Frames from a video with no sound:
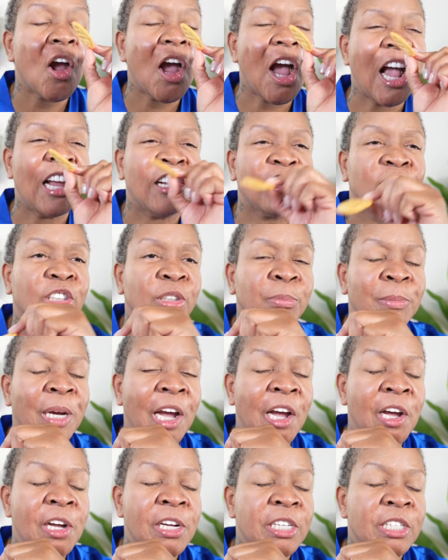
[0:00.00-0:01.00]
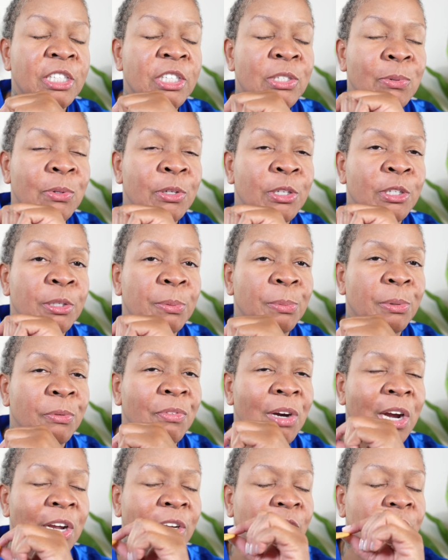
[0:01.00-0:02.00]
I used my scrub
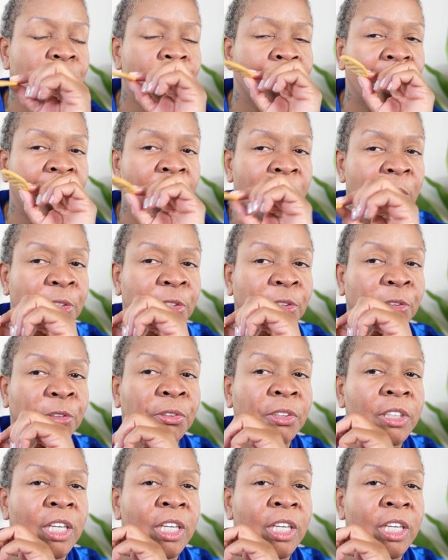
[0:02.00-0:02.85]
before I used my cleanser,